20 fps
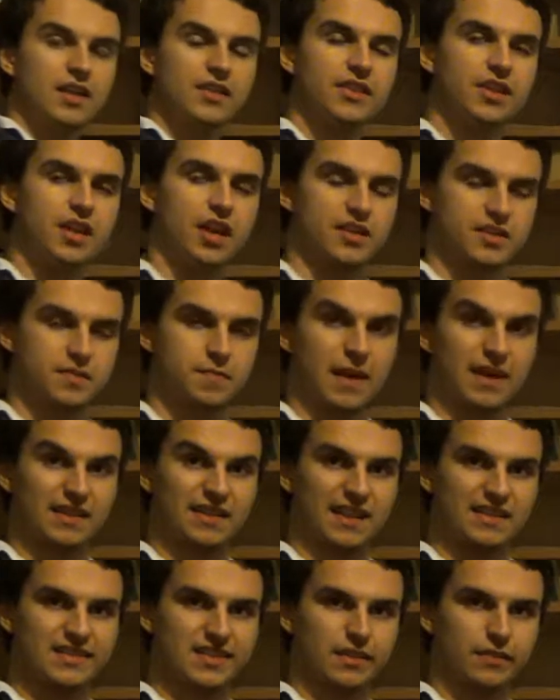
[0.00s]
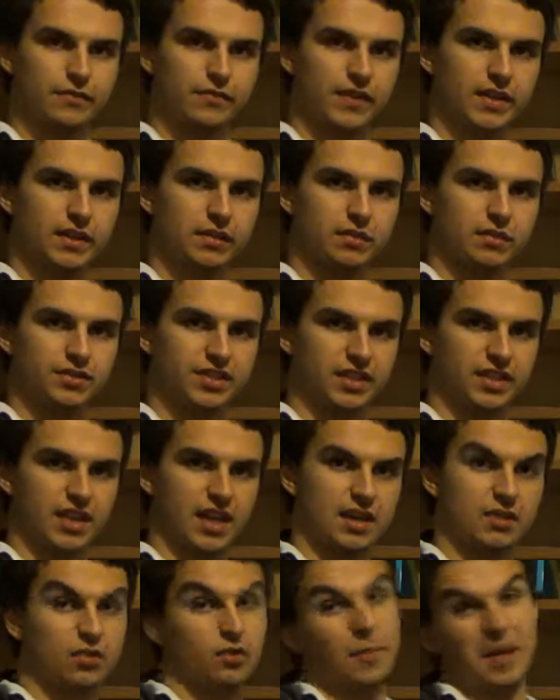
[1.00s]
the Earth's magnetic field,
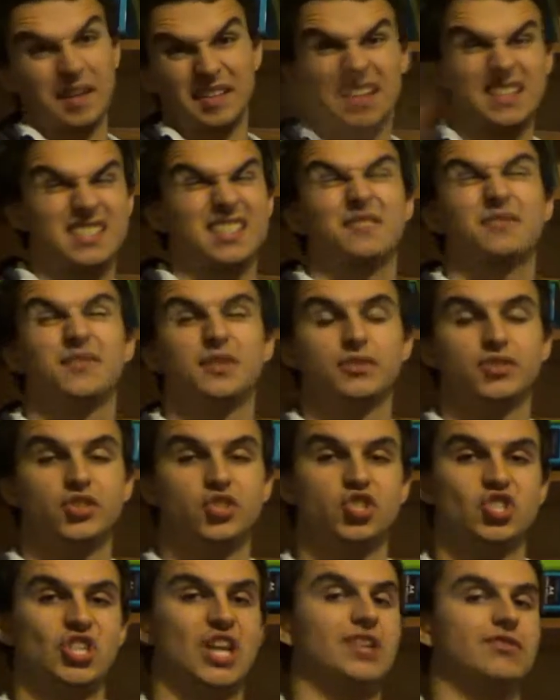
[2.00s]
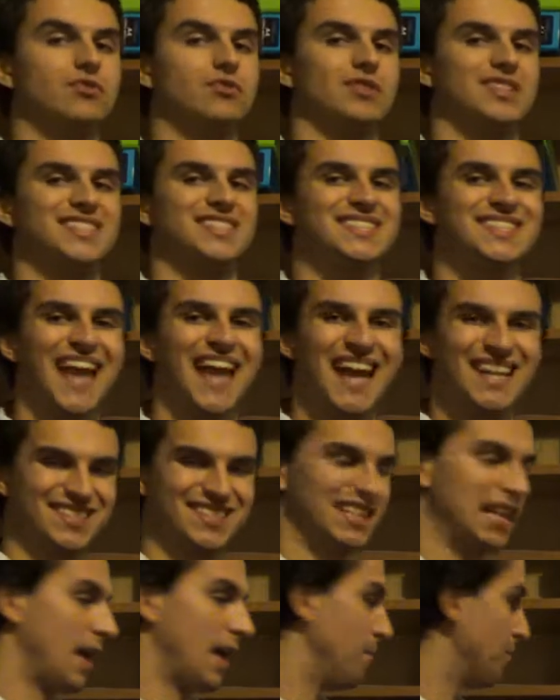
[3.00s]
okay, or magnetic fields in general, it's
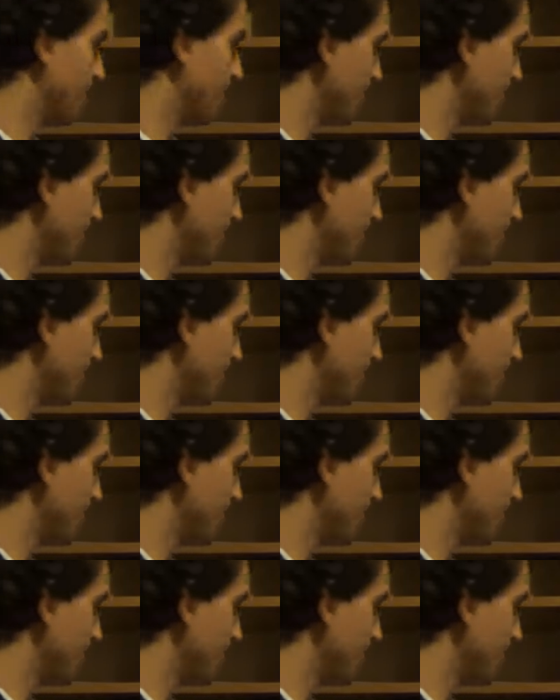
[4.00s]
tesla.